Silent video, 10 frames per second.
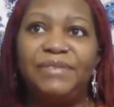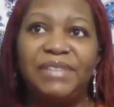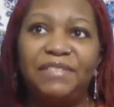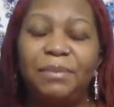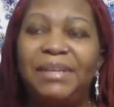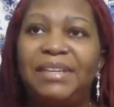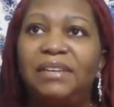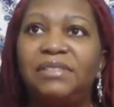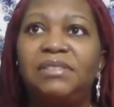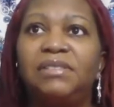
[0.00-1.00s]
for everybody
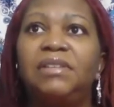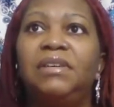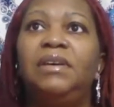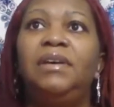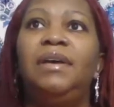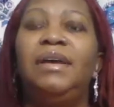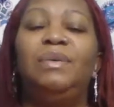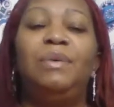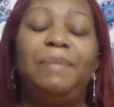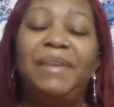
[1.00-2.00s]
else.
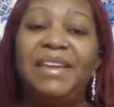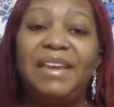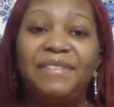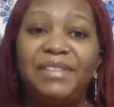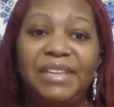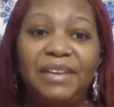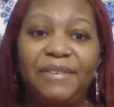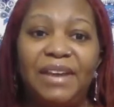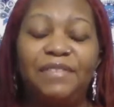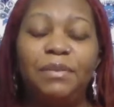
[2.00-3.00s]
We're being everything
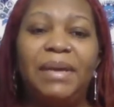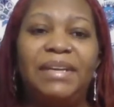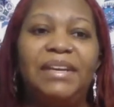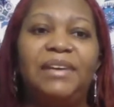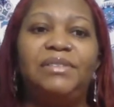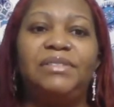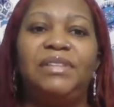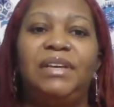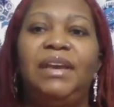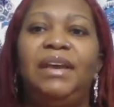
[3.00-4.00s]
for everybody
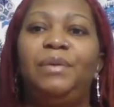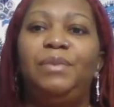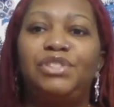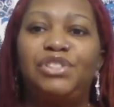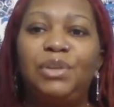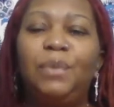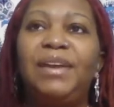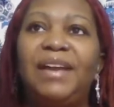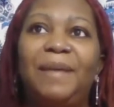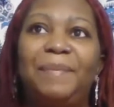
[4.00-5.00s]
else. We're
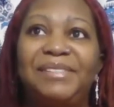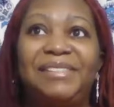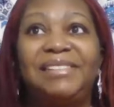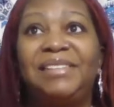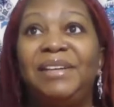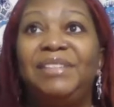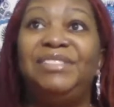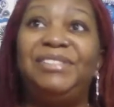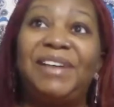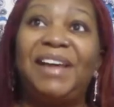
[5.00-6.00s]
showing up as this
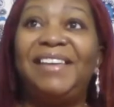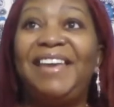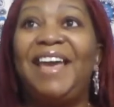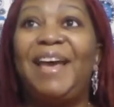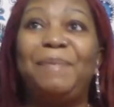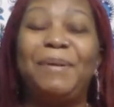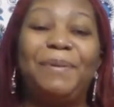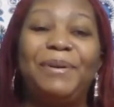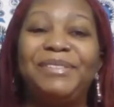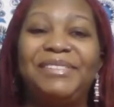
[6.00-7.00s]
jolly, happy
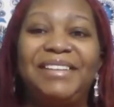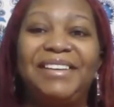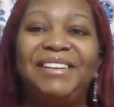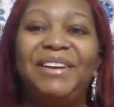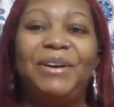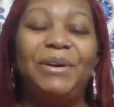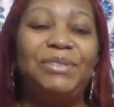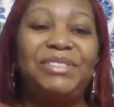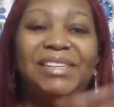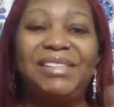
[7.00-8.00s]
person. Oh,
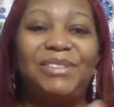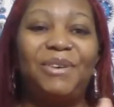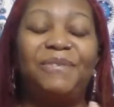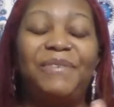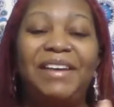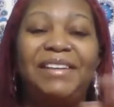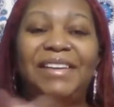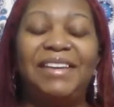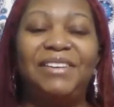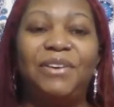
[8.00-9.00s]
she's so
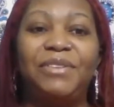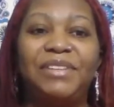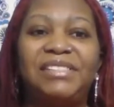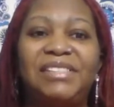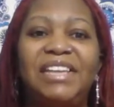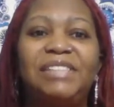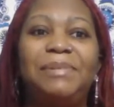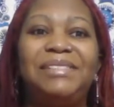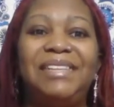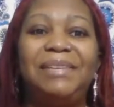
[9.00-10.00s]
funny and all these things.
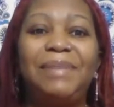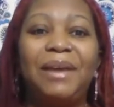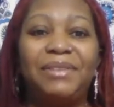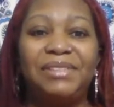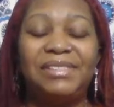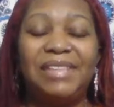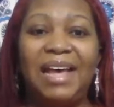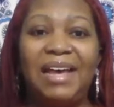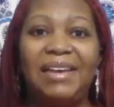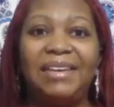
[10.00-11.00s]
But deep down
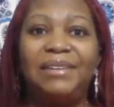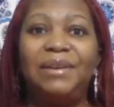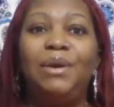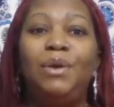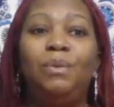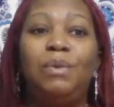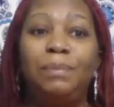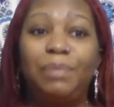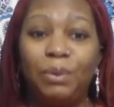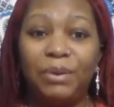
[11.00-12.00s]
inside, we're
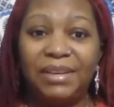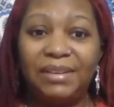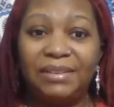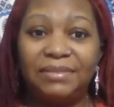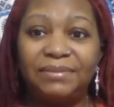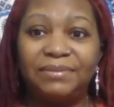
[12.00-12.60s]
broken.